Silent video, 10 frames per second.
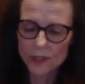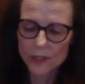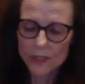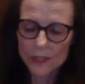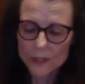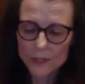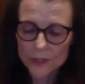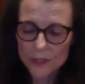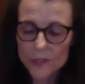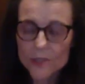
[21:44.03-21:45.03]
The
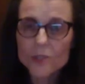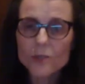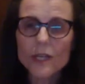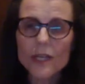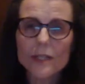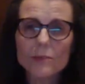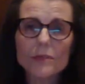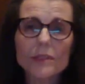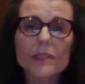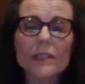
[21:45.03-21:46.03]
years inscribe
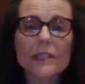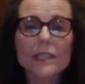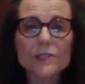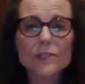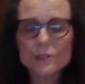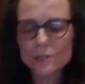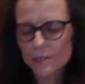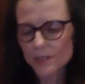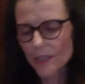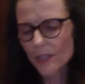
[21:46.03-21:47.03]
their
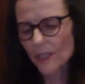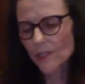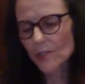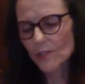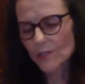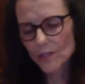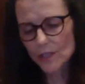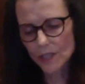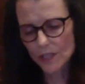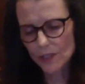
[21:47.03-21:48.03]
lectures in her
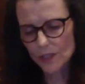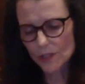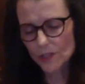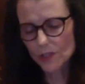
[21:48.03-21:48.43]
scars.